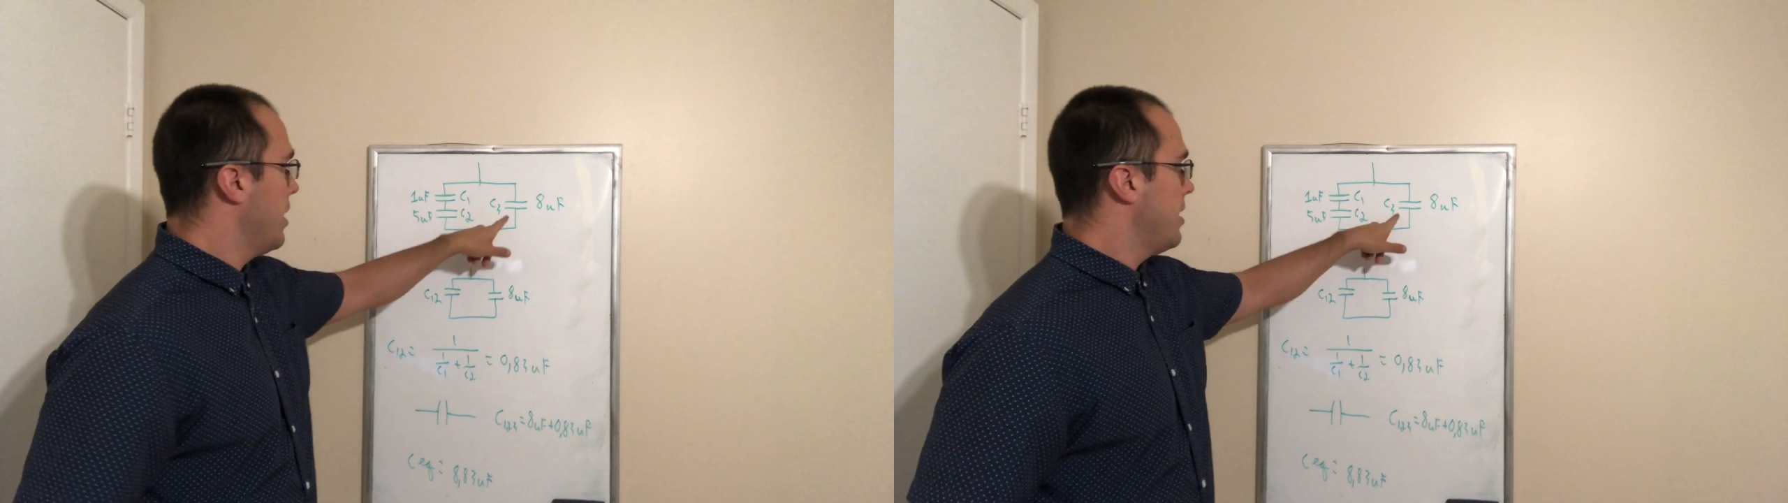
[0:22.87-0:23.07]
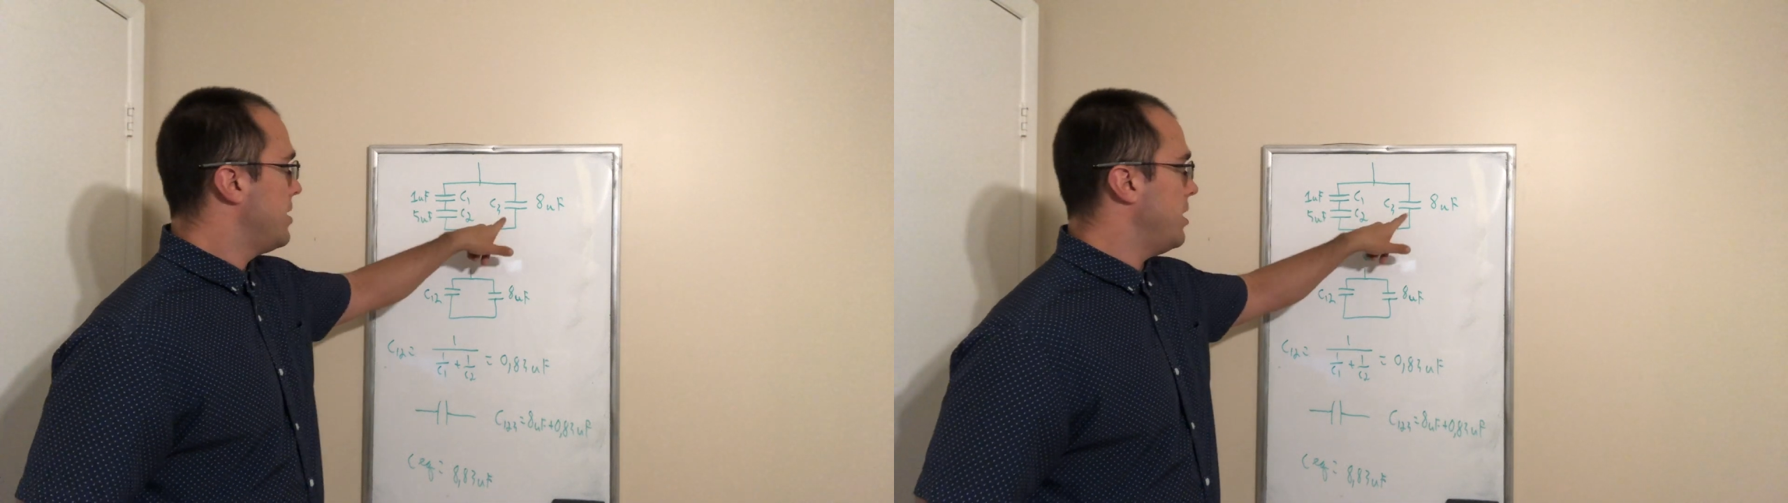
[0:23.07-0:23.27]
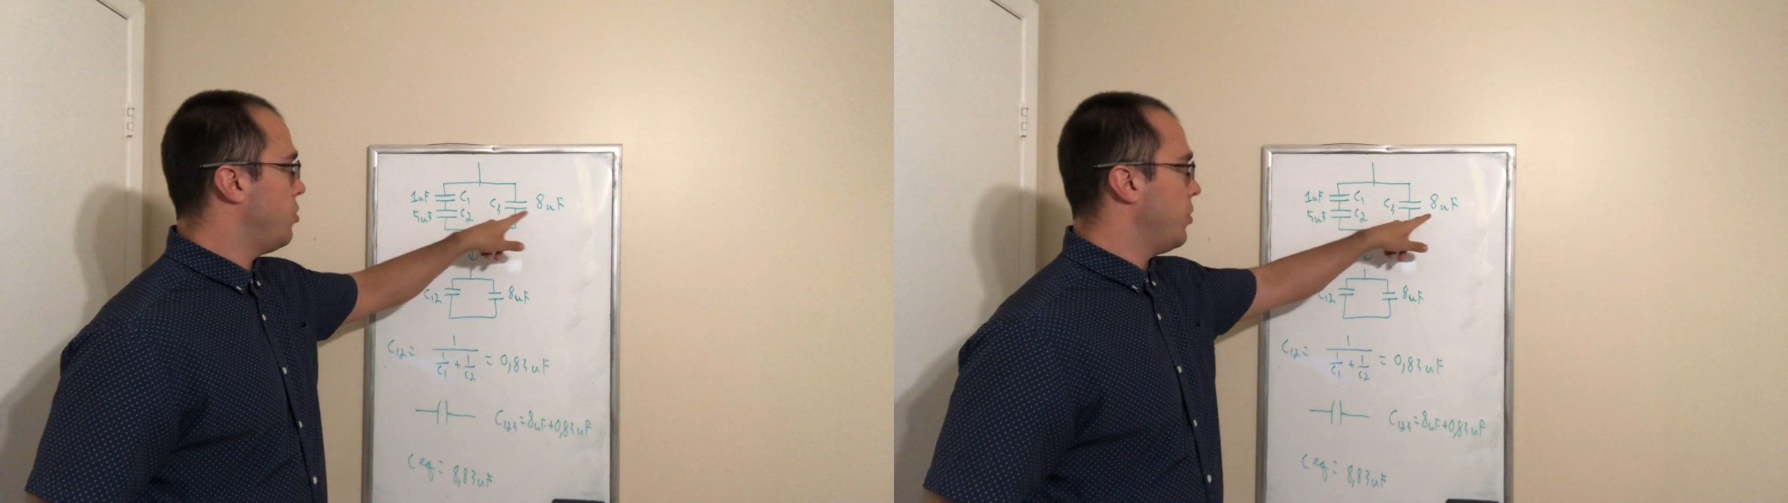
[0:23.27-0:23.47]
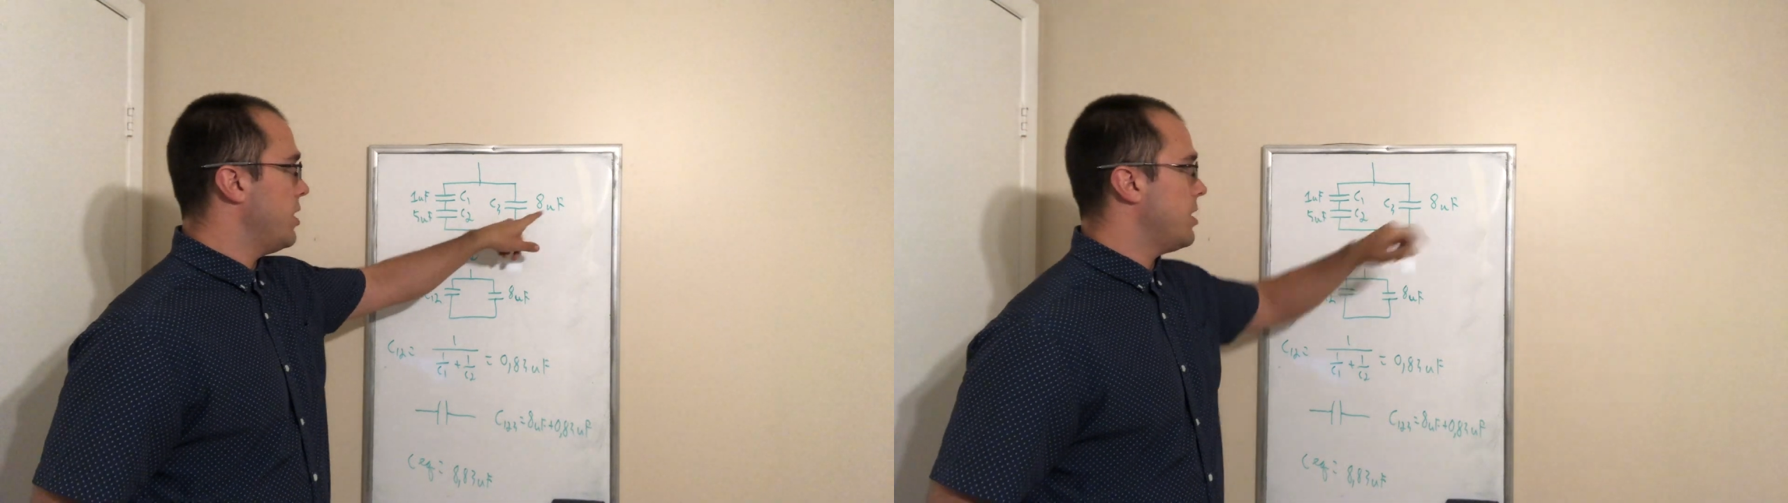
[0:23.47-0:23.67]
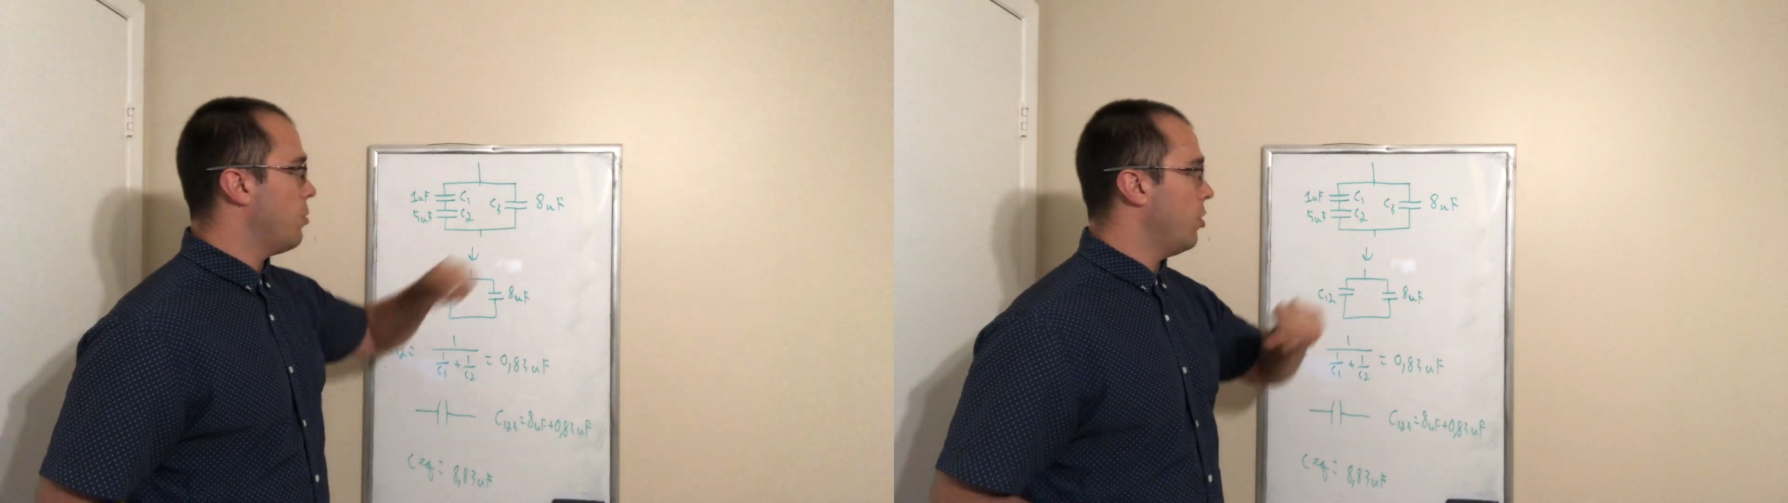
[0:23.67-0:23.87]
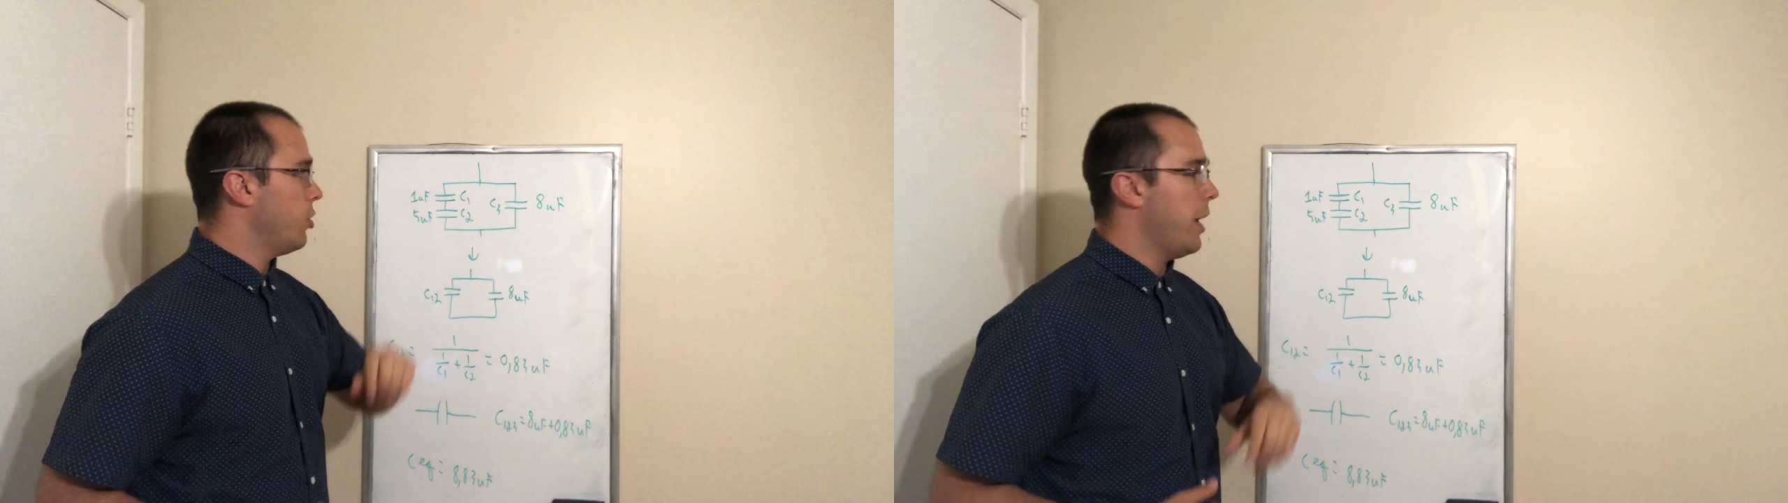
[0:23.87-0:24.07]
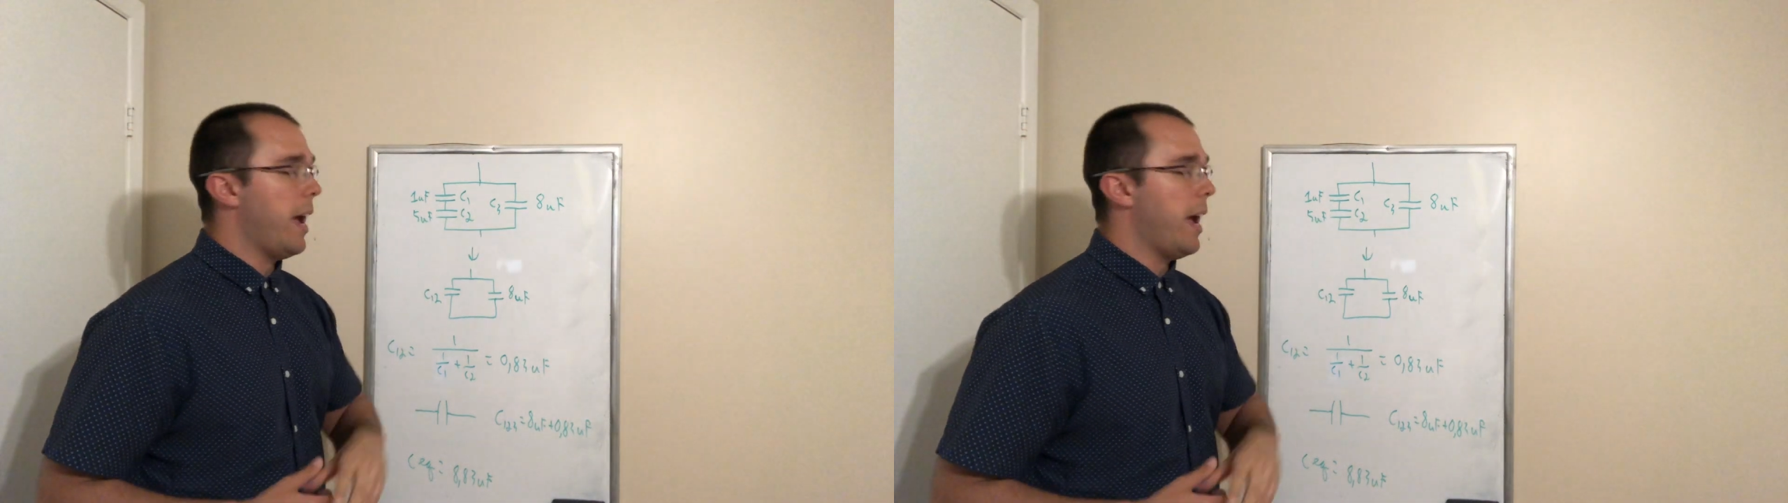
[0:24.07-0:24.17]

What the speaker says: C3 is equal to